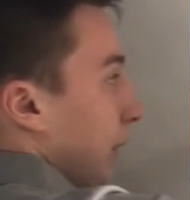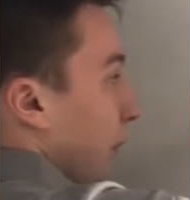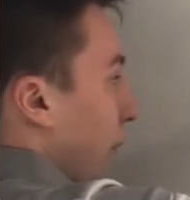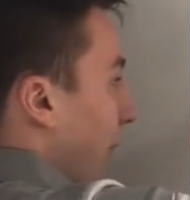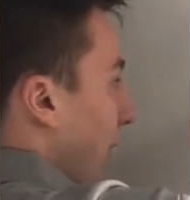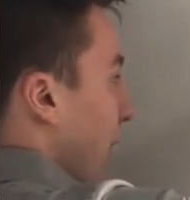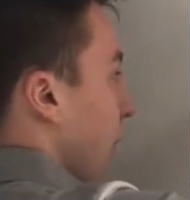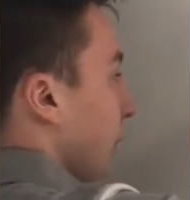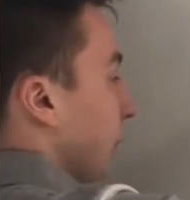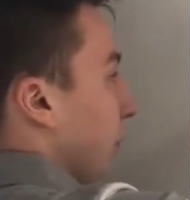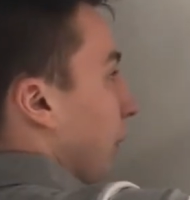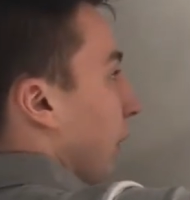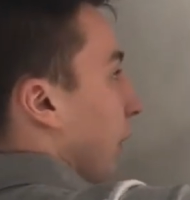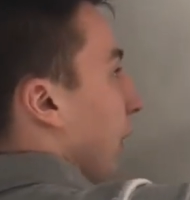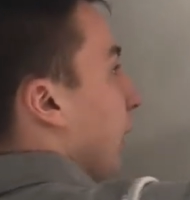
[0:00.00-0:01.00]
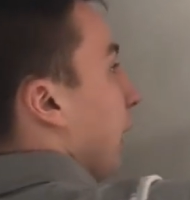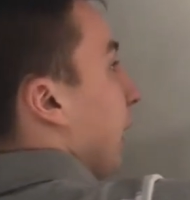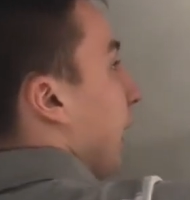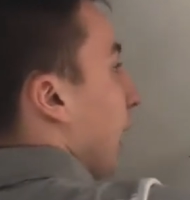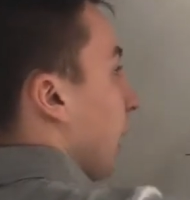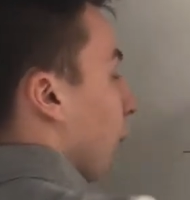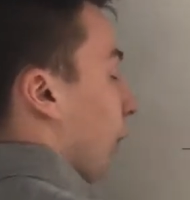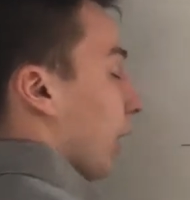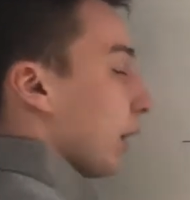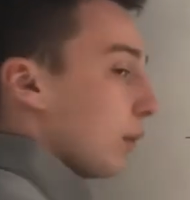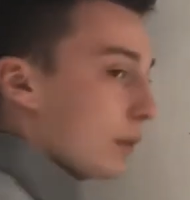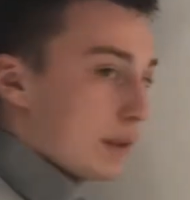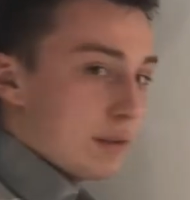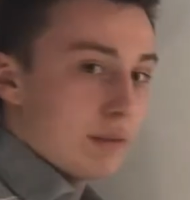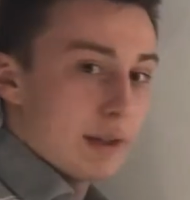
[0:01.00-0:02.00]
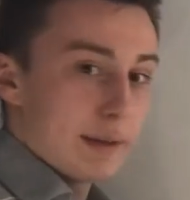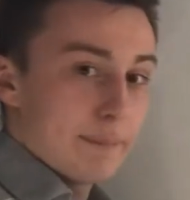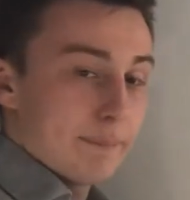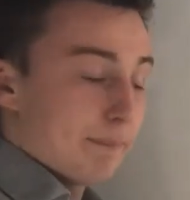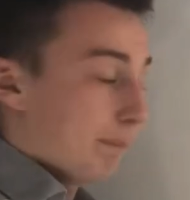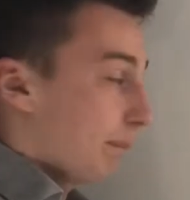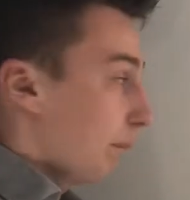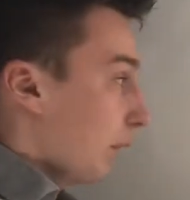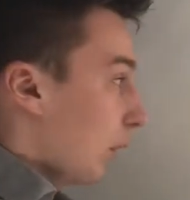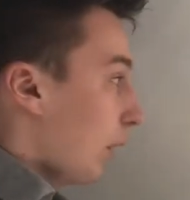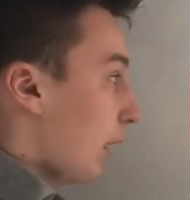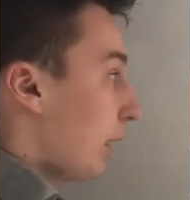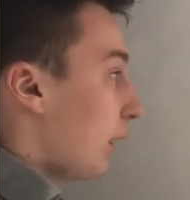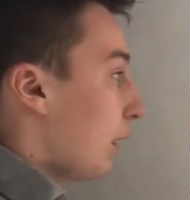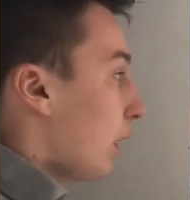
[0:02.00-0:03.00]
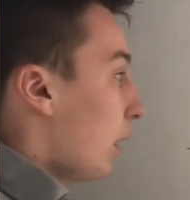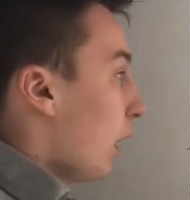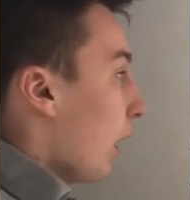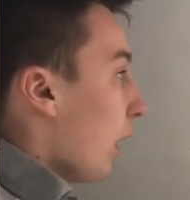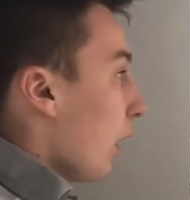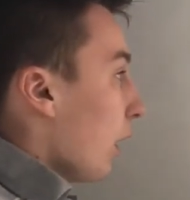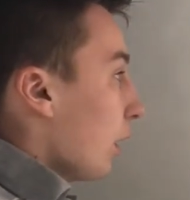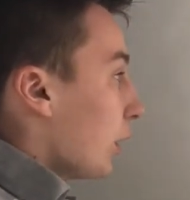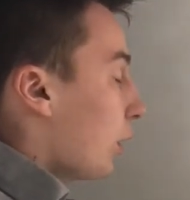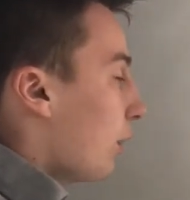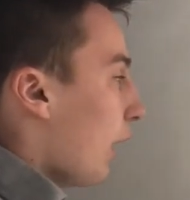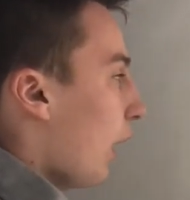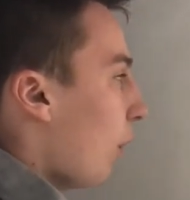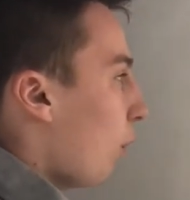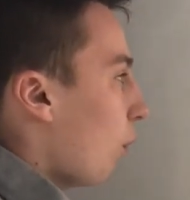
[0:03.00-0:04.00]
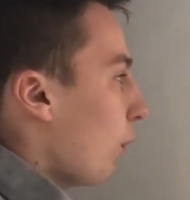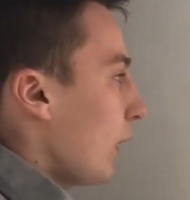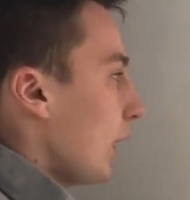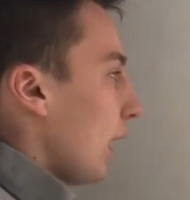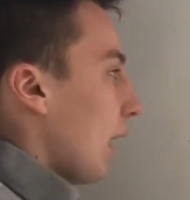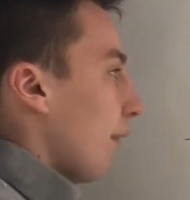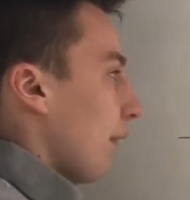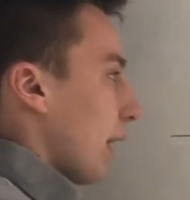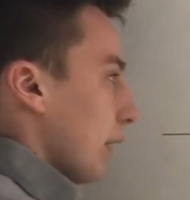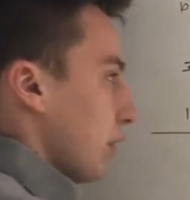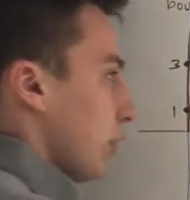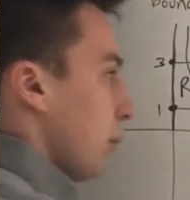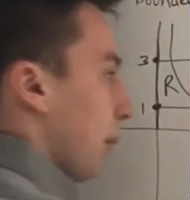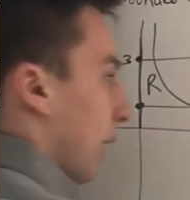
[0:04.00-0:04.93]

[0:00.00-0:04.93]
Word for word: was y equals 1 and y equals 3. Great. So now we have that 2